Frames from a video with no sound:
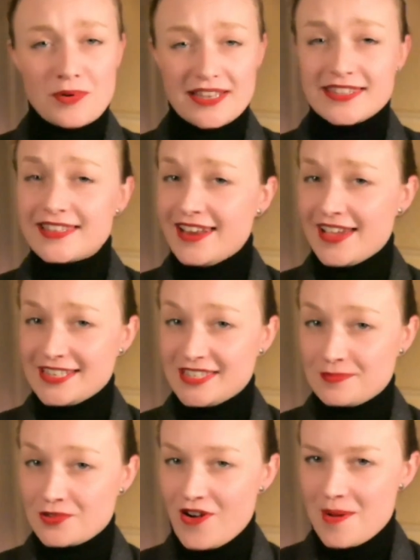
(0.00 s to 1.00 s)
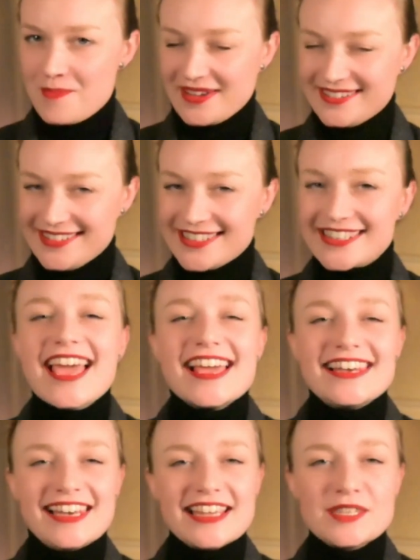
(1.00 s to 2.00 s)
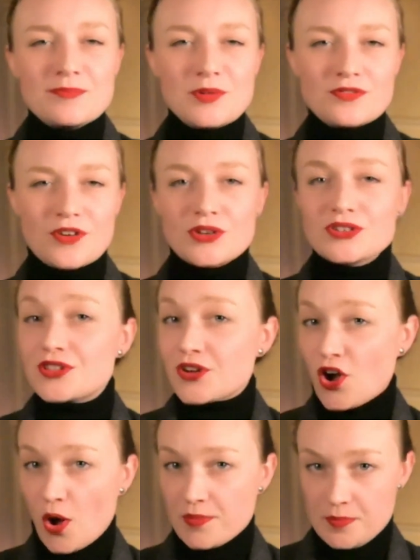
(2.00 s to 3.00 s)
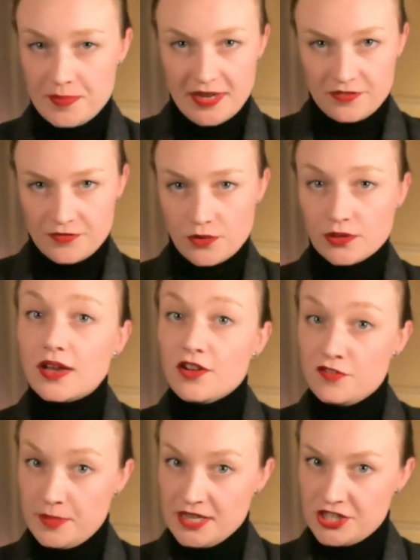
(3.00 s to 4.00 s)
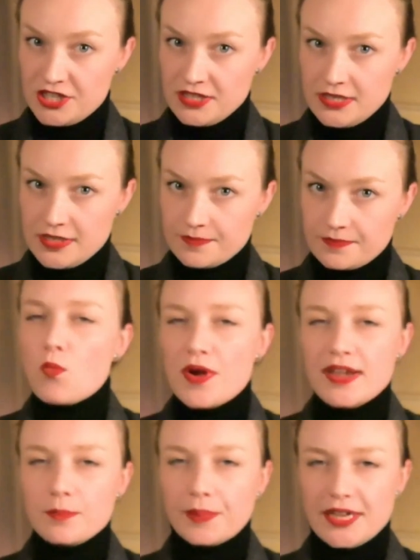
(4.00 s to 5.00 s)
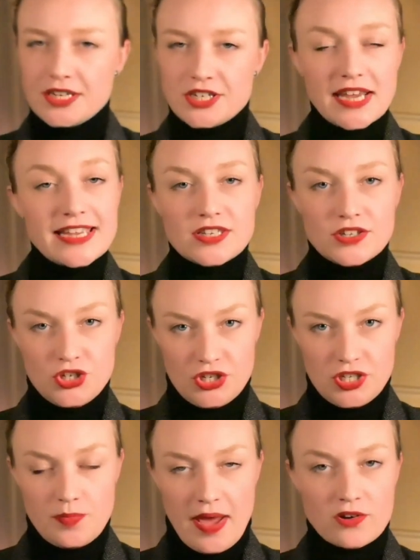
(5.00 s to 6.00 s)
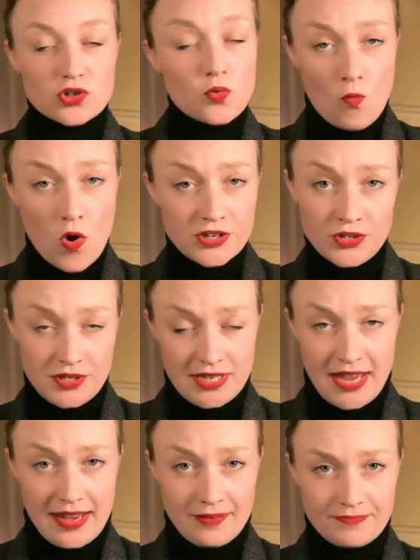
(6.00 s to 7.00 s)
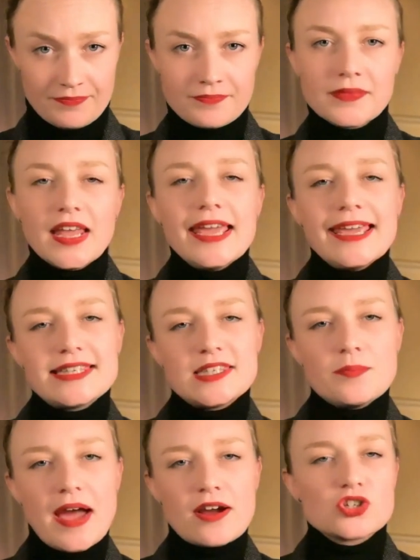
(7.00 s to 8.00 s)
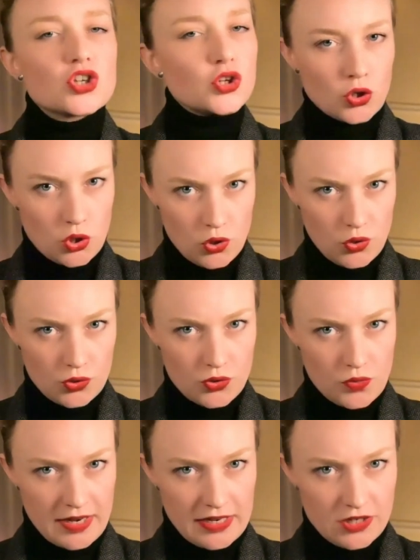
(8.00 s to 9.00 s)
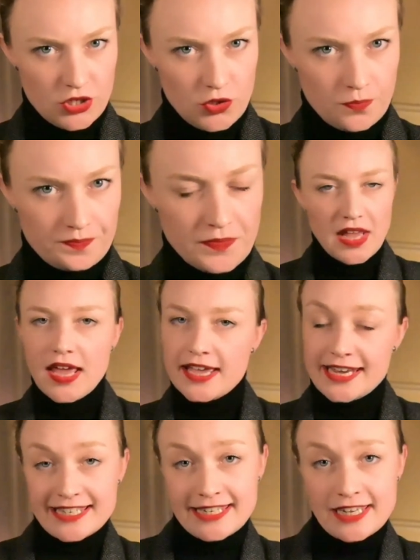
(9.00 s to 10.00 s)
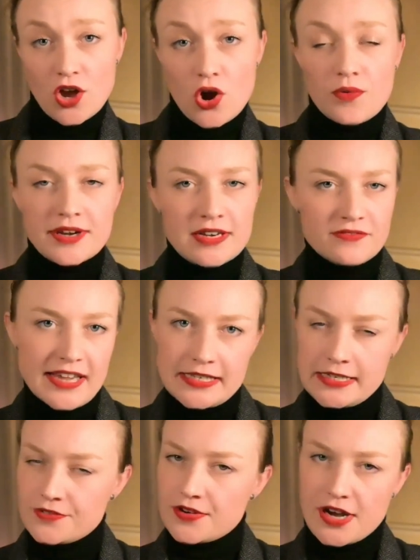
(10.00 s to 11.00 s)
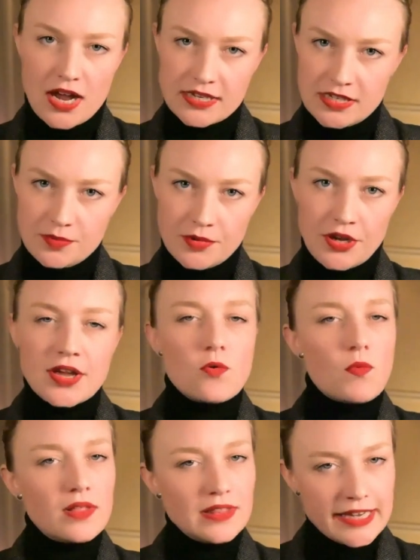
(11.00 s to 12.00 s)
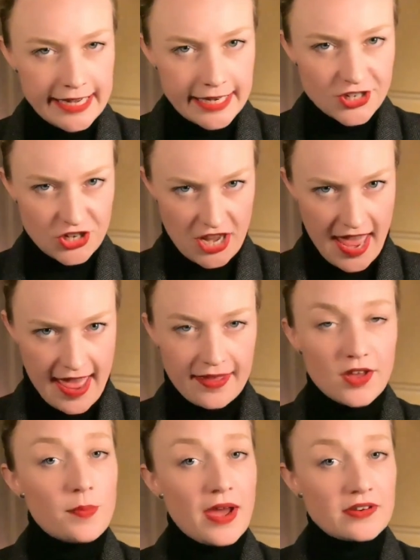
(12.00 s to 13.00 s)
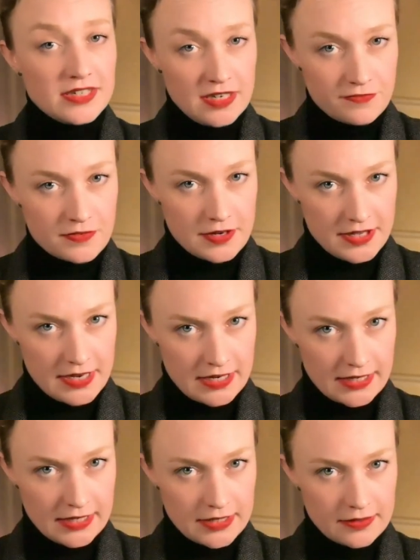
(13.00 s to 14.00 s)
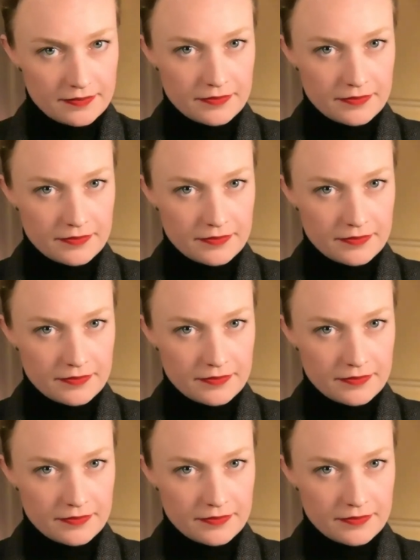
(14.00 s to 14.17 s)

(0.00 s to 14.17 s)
pressed the like and subscribe buttons, let's move on to the common pitfall of pitches. A winning pitch isn't just about what you say. It's about who you're talking to. An SEO, an investor, a customer will each care about different things.